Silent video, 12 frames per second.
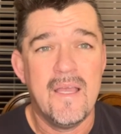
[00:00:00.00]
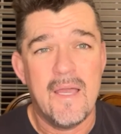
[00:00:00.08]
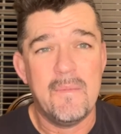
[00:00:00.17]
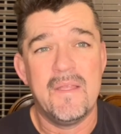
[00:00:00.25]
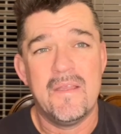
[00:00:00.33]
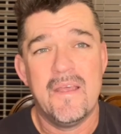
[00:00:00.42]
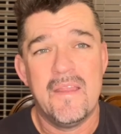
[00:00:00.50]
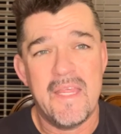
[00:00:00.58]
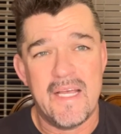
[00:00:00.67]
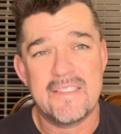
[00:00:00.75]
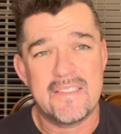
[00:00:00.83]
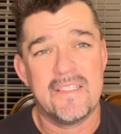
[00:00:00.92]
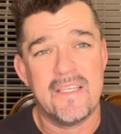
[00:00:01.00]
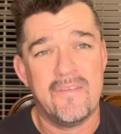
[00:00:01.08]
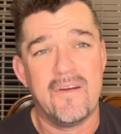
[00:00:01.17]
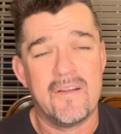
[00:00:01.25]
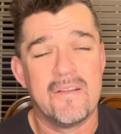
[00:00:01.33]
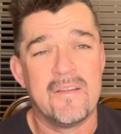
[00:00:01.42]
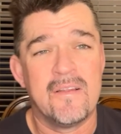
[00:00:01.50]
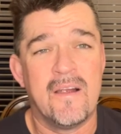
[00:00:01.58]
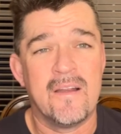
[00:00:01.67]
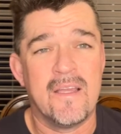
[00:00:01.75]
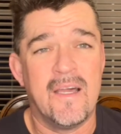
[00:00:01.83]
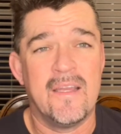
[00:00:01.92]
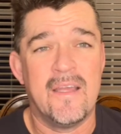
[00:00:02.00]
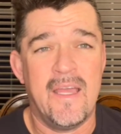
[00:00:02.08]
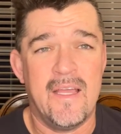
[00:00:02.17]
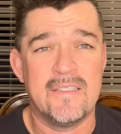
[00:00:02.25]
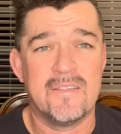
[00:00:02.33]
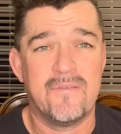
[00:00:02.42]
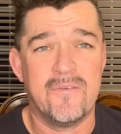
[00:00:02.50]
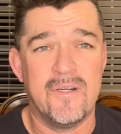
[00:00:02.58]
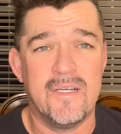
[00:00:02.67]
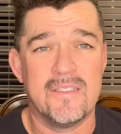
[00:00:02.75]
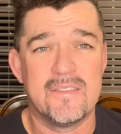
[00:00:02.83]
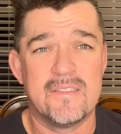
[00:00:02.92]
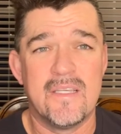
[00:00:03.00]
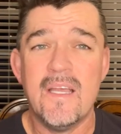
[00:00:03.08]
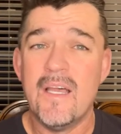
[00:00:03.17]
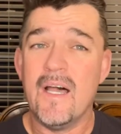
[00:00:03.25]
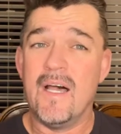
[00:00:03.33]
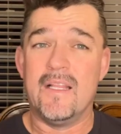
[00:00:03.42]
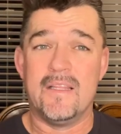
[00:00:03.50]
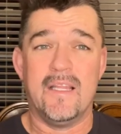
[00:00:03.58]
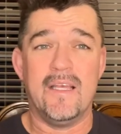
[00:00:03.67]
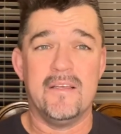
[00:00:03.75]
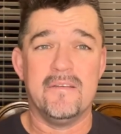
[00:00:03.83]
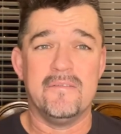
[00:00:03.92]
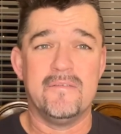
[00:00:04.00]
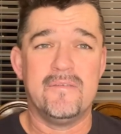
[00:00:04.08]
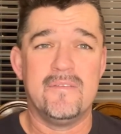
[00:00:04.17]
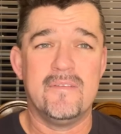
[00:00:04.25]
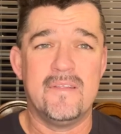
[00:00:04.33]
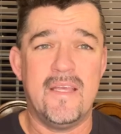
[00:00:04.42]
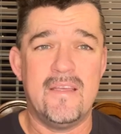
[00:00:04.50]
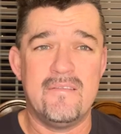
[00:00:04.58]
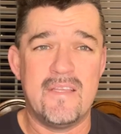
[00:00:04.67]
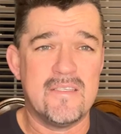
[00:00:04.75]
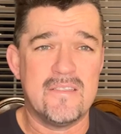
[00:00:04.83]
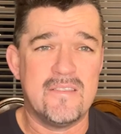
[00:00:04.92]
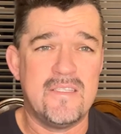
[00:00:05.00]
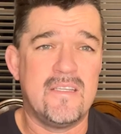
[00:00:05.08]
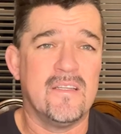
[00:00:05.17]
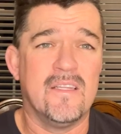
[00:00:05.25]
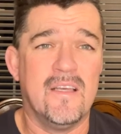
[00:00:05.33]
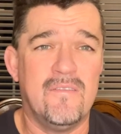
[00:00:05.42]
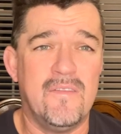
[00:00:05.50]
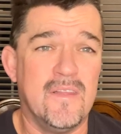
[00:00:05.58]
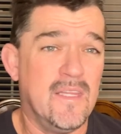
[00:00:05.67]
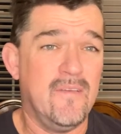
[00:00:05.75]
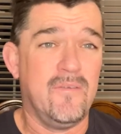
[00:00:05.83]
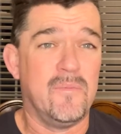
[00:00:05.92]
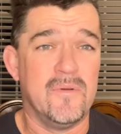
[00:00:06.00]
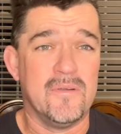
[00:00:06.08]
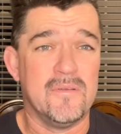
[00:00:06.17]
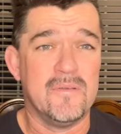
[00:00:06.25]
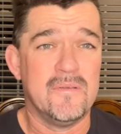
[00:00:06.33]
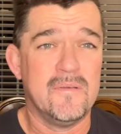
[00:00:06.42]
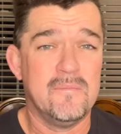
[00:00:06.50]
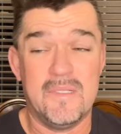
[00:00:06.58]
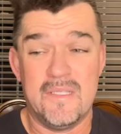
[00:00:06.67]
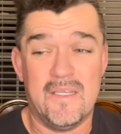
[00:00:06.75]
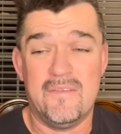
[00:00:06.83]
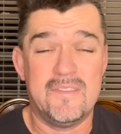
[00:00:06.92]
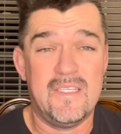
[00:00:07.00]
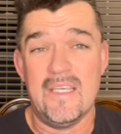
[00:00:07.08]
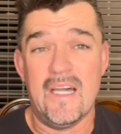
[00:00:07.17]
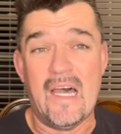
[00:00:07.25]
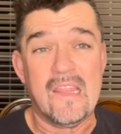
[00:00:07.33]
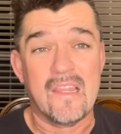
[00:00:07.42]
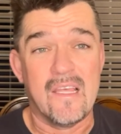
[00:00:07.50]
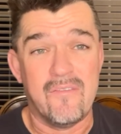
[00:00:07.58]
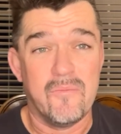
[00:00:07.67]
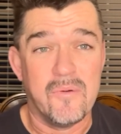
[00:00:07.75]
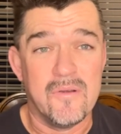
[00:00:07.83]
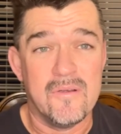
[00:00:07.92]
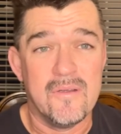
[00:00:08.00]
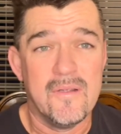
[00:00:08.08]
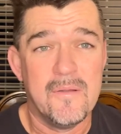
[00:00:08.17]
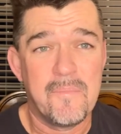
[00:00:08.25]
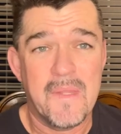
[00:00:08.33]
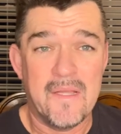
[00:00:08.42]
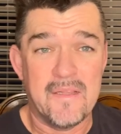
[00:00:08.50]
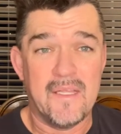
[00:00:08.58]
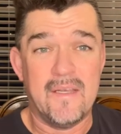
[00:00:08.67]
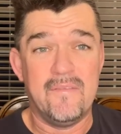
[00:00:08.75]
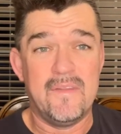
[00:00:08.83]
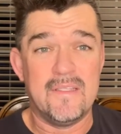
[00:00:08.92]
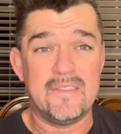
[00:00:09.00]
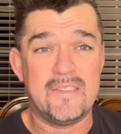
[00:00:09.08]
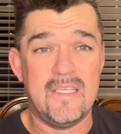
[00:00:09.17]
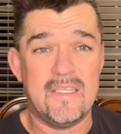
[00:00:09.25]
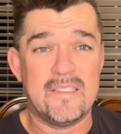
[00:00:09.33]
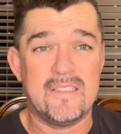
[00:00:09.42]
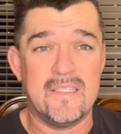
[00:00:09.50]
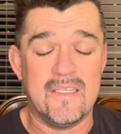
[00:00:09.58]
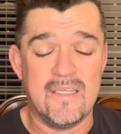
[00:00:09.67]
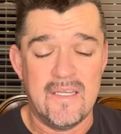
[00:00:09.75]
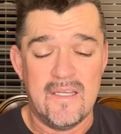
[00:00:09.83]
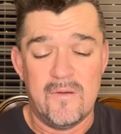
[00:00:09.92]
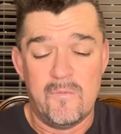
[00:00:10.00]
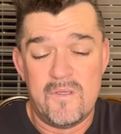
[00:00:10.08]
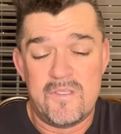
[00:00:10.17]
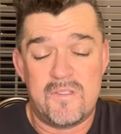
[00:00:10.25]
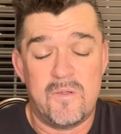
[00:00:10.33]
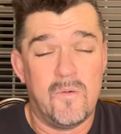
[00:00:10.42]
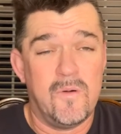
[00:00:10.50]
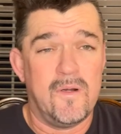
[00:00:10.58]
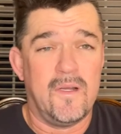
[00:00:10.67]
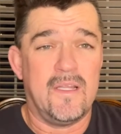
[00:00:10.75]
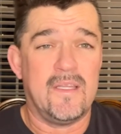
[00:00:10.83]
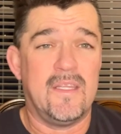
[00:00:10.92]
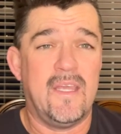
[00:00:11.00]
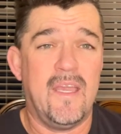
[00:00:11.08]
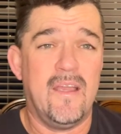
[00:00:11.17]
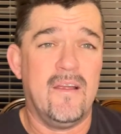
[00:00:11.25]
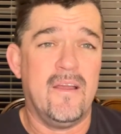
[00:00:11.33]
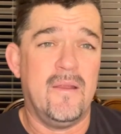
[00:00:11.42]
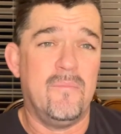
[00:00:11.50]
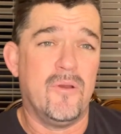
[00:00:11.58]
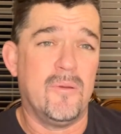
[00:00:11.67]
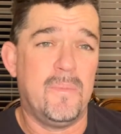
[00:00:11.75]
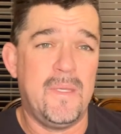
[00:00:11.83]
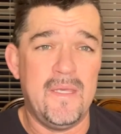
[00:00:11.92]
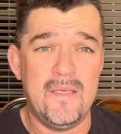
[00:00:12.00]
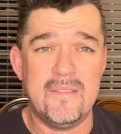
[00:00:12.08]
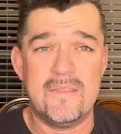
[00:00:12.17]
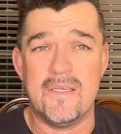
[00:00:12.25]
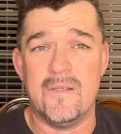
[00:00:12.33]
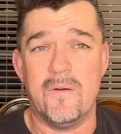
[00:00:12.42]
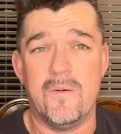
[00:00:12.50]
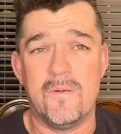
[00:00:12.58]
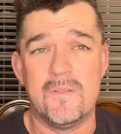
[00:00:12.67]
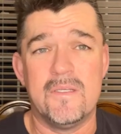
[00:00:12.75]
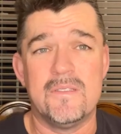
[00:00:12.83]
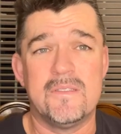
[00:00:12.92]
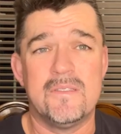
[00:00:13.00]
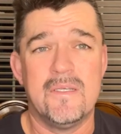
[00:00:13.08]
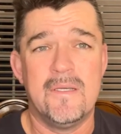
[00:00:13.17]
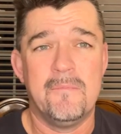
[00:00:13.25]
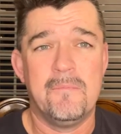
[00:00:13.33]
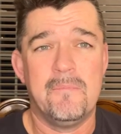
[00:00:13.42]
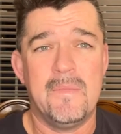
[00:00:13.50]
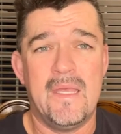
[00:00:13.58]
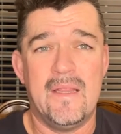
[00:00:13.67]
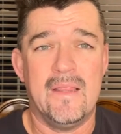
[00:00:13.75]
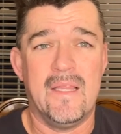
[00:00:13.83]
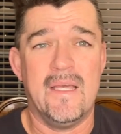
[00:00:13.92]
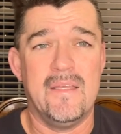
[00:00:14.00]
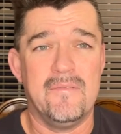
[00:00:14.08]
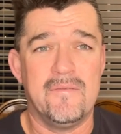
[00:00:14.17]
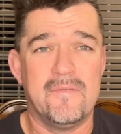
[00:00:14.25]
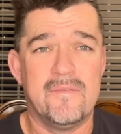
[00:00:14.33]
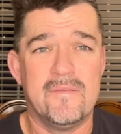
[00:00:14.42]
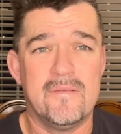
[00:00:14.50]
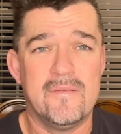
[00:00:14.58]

I mean, that's the love our God has for us. A love that doesn't seek to love the lovable, but loves the unlovable. A love that seeks to restore and care and bring peace and wholeness and life.